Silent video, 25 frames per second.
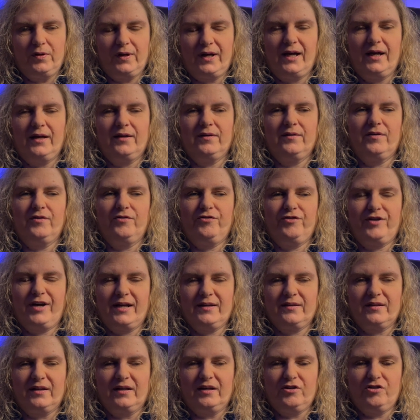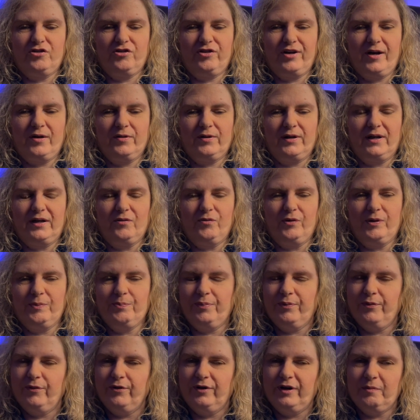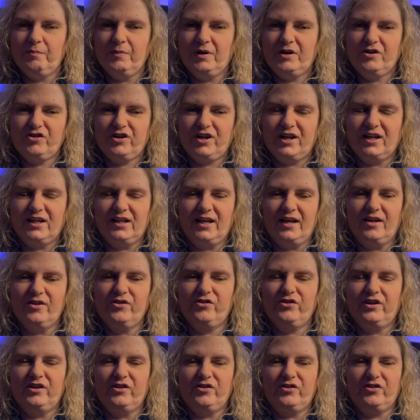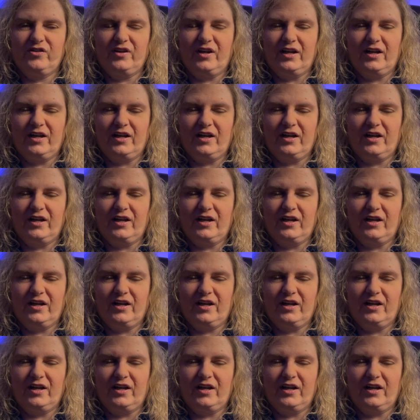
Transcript: and the fact that he's shouting, we pretty much can guess he's